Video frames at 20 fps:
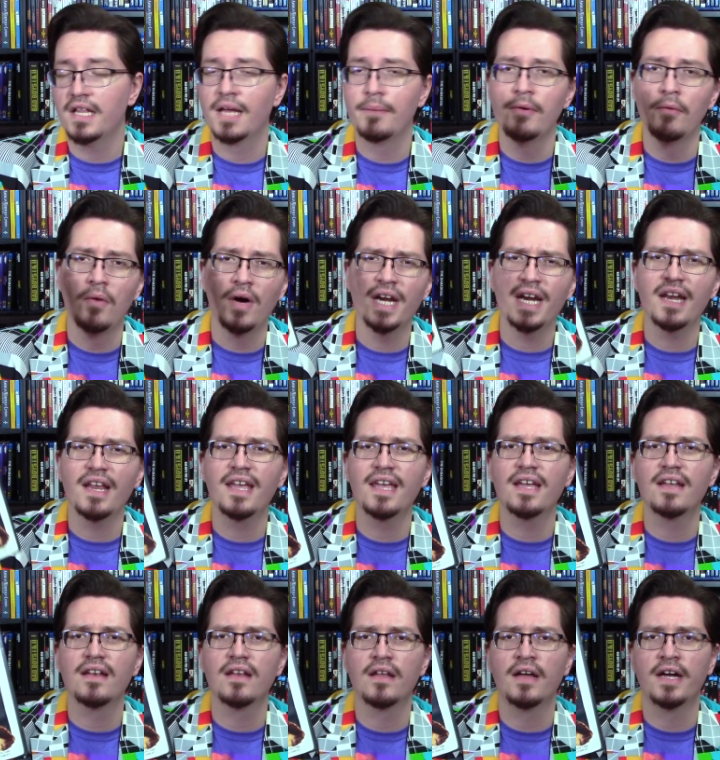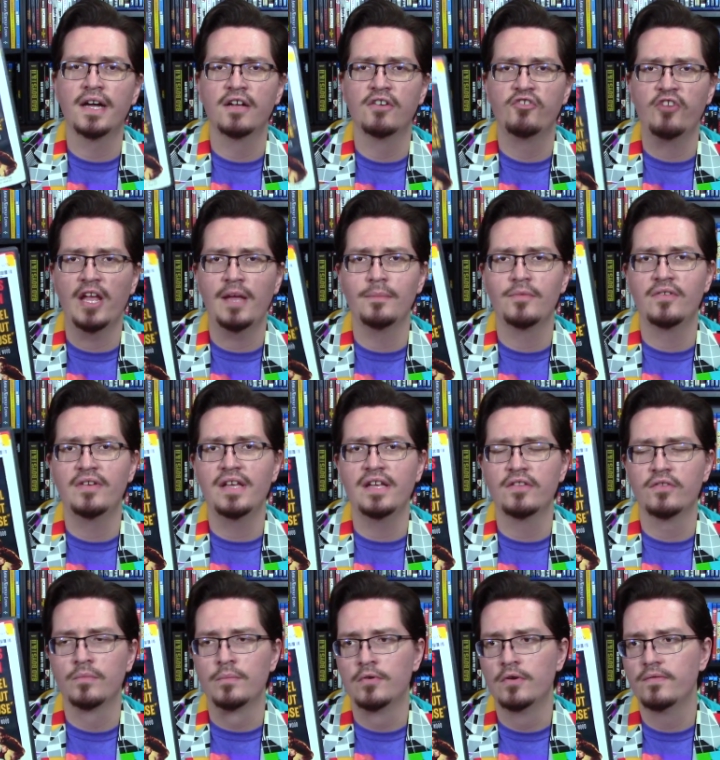I've been wanting to get uh, James
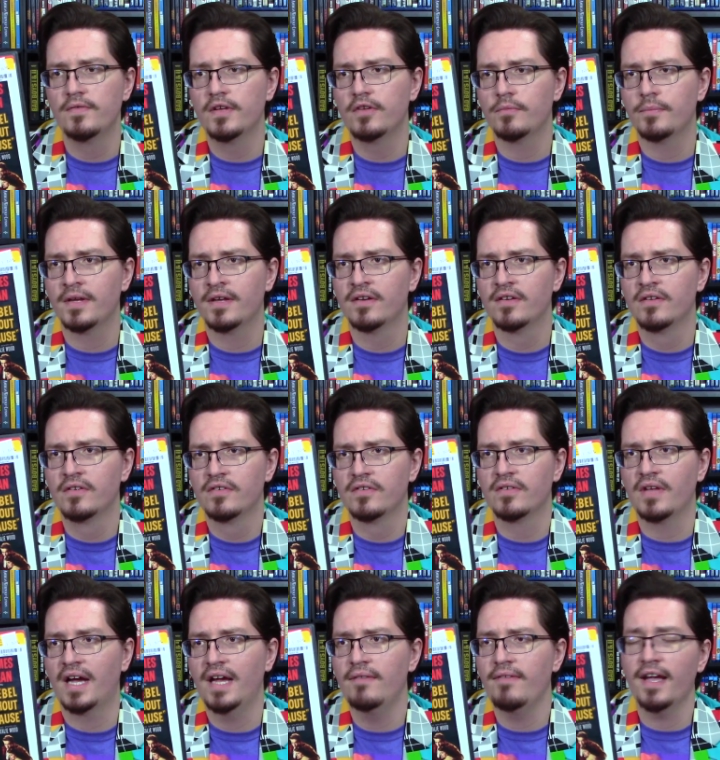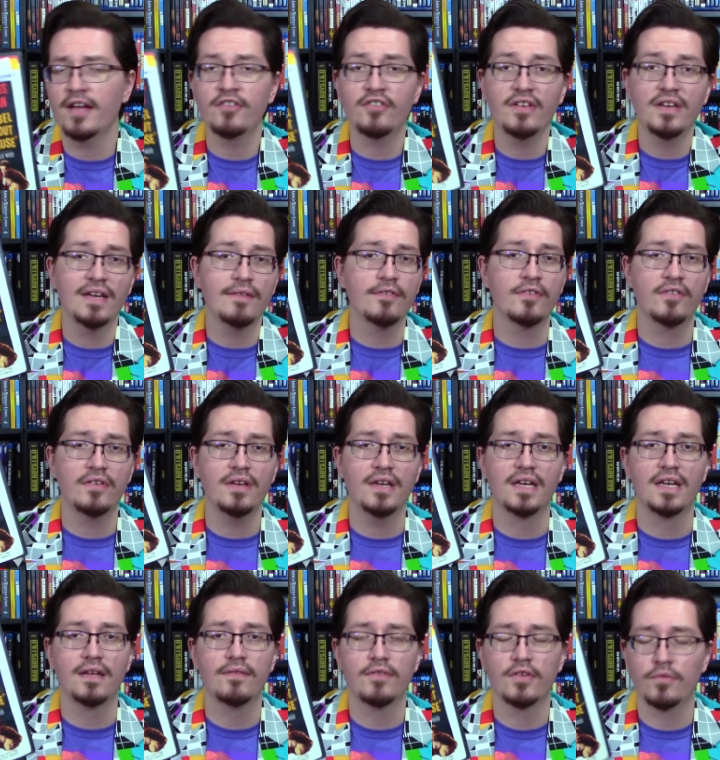Dean's movies because I've actually never seen
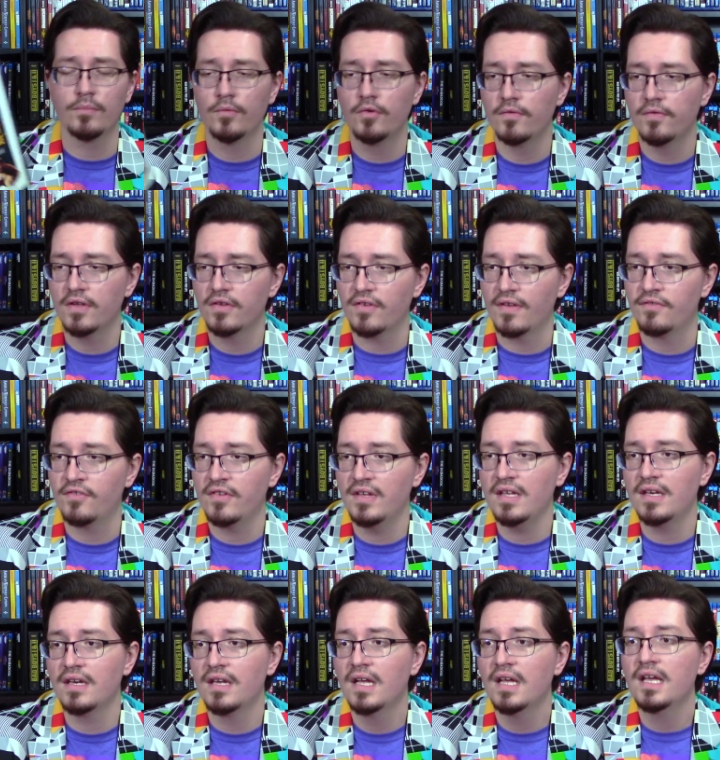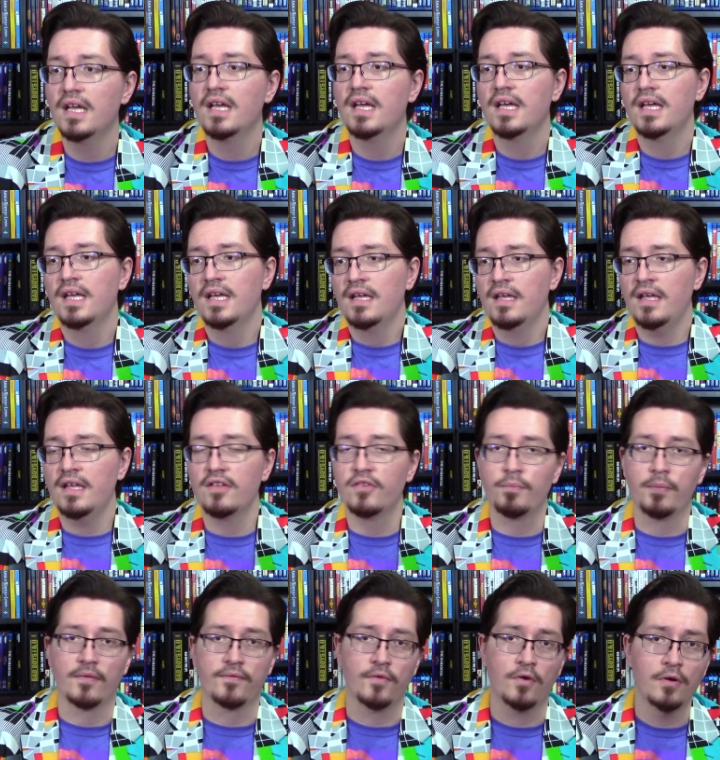any of his movies. I've seen his
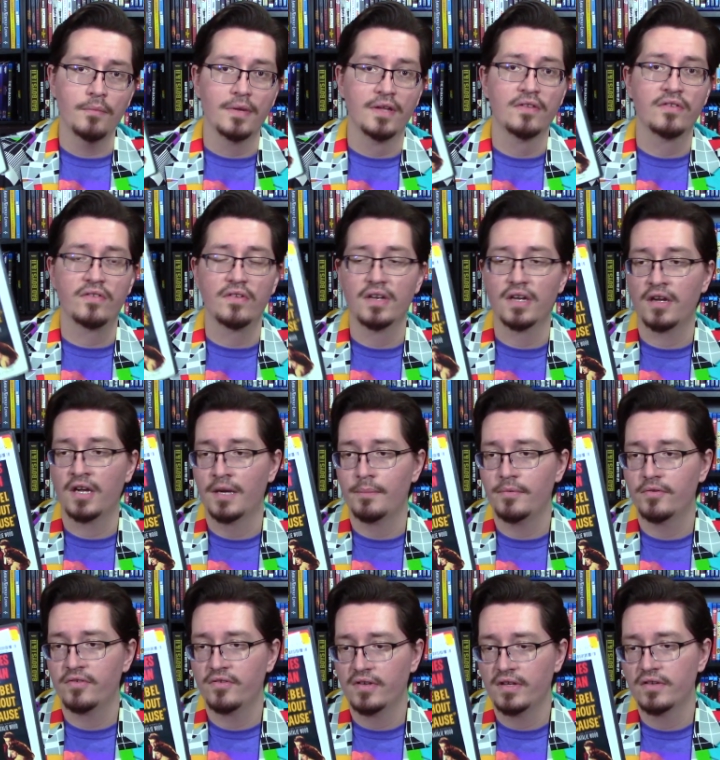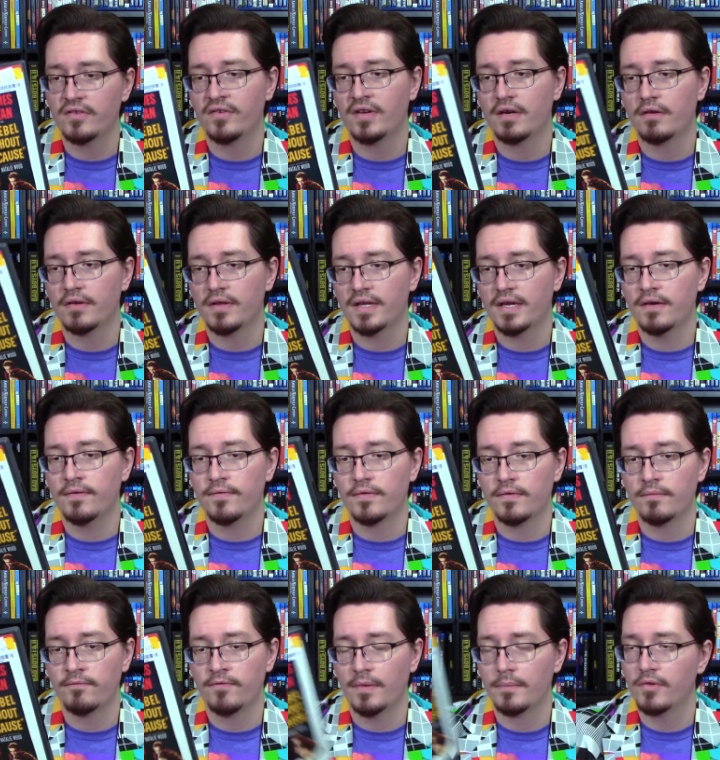performance in a couple scenes here and there
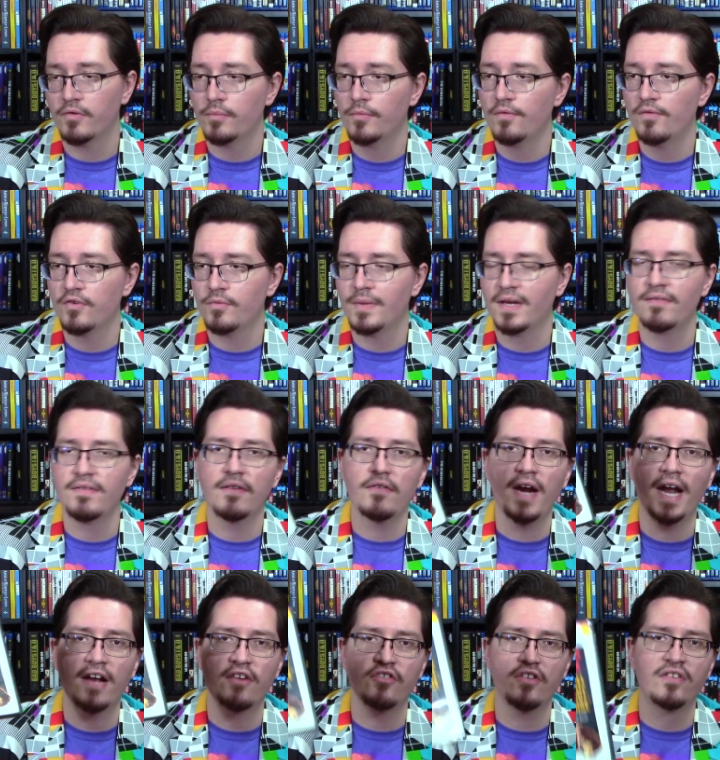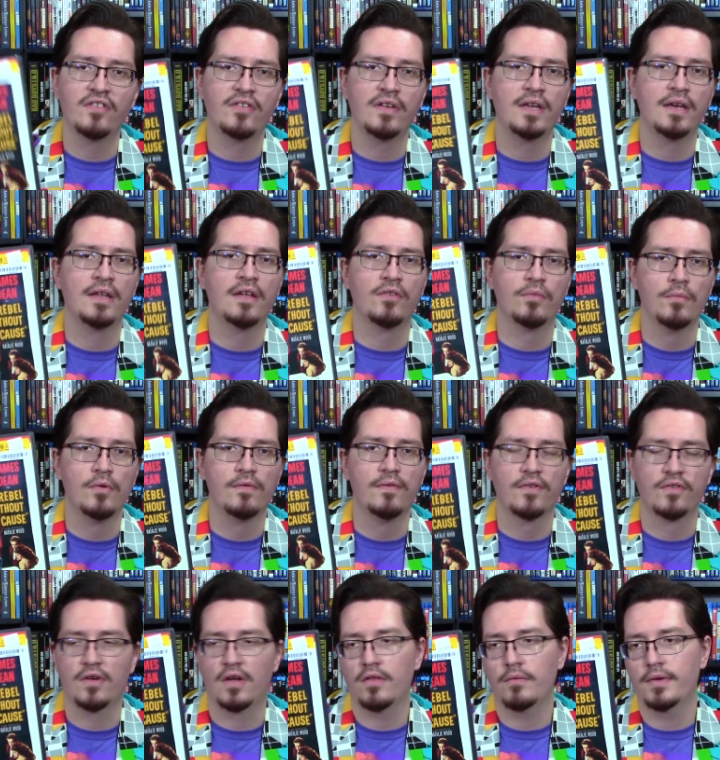for, from his movies, but I've never actually seen his
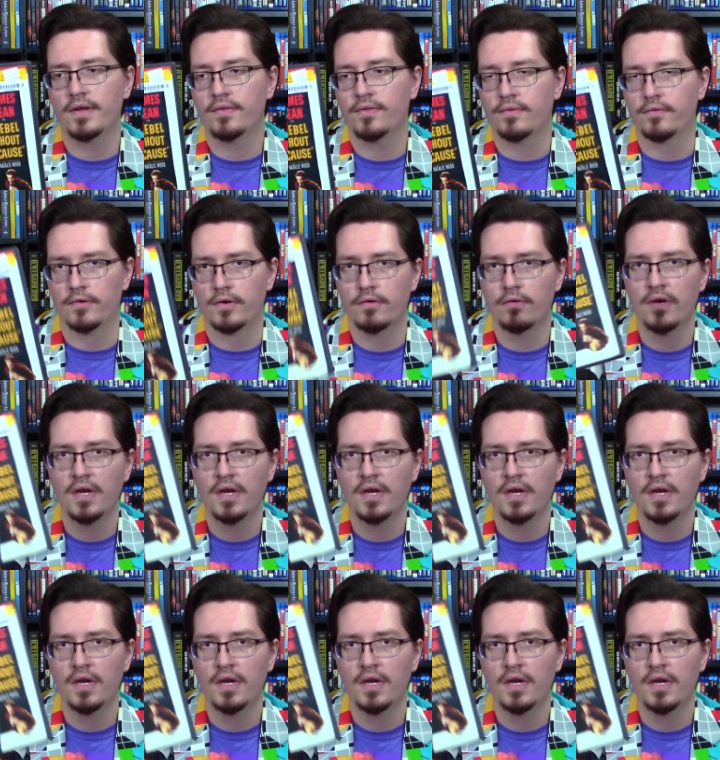movies all the way through.